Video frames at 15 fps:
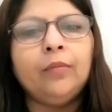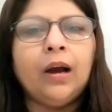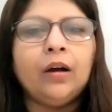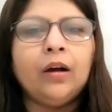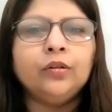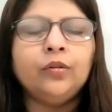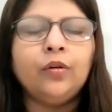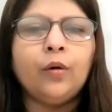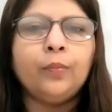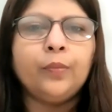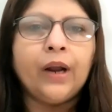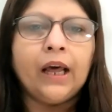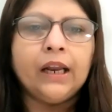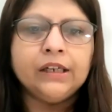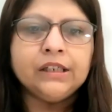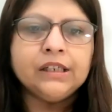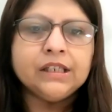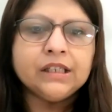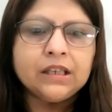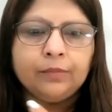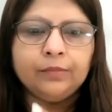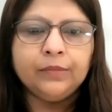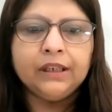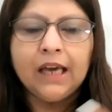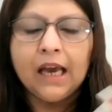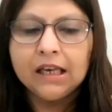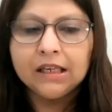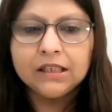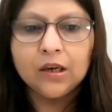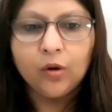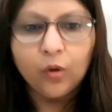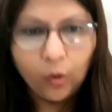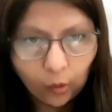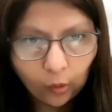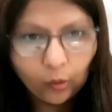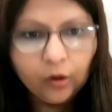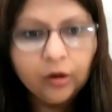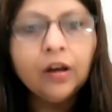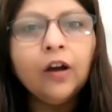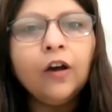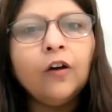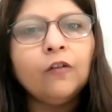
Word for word: about corporality summit as a whole